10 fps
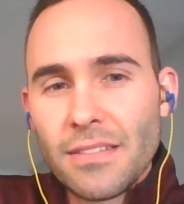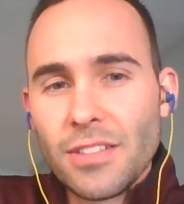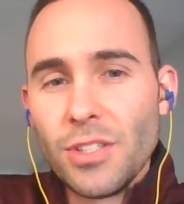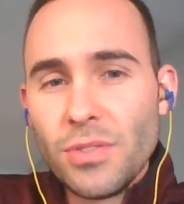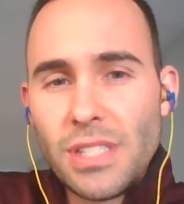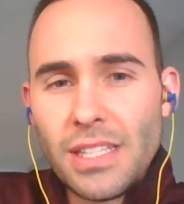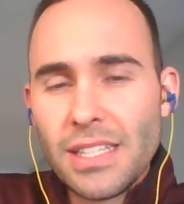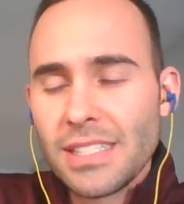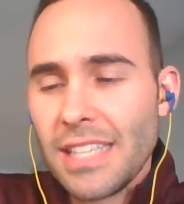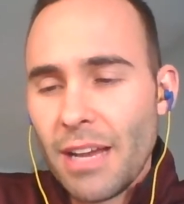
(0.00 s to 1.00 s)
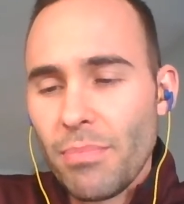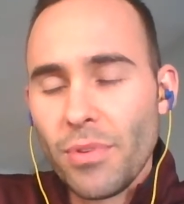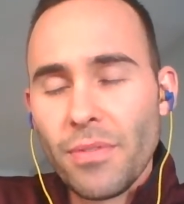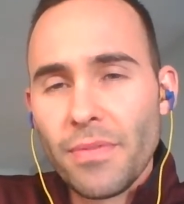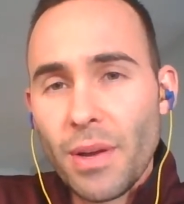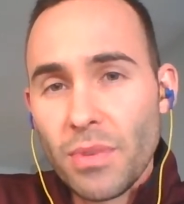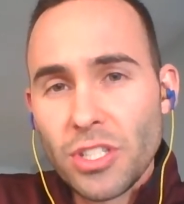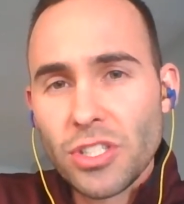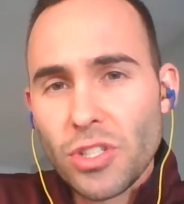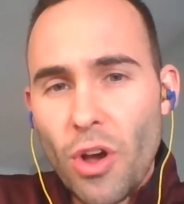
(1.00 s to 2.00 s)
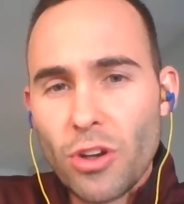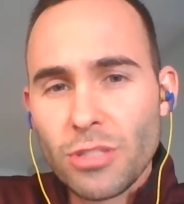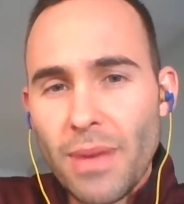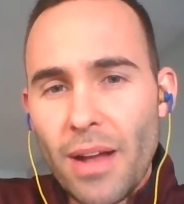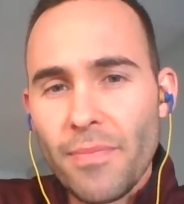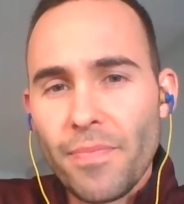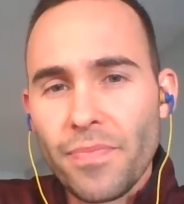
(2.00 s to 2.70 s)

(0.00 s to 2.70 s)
Using the example that we just talked about,